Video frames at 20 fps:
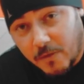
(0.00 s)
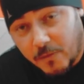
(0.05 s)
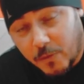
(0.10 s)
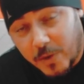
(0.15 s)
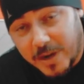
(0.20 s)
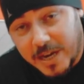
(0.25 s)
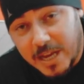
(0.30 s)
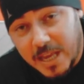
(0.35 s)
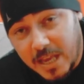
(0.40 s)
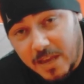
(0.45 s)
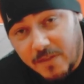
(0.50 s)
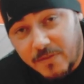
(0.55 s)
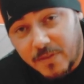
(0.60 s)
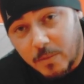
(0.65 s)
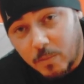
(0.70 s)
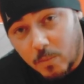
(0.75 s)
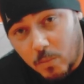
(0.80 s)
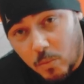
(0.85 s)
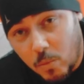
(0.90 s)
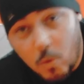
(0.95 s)
for an
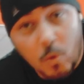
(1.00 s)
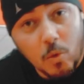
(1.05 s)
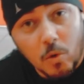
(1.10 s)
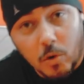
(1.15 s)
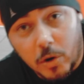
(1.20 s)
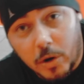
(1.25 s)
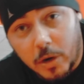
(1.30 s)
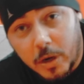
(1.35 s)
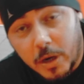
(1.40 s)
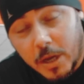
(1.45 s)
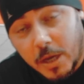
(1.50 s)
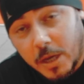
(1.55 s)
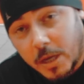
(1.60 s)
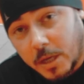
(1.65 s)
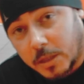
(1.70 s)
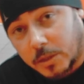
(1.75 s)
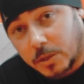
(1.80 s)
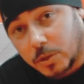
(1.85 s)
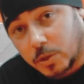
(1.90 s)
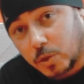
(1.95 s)
even more
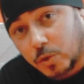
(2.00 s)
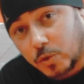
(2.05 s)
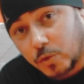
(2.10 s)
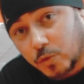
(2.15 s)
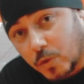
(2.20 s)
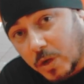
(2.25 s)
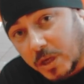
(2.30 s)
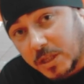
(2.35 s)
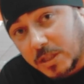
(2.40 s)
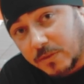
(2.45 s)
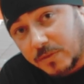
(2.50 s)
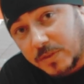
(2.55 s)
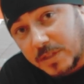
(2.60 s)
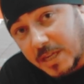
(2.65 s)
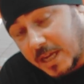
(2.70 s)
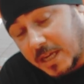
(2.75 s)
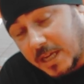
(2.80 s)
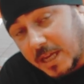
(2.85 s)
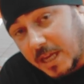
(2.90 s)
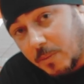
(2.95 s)
destructive
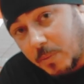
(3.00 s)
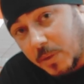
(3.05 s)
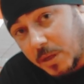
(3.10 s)
technique,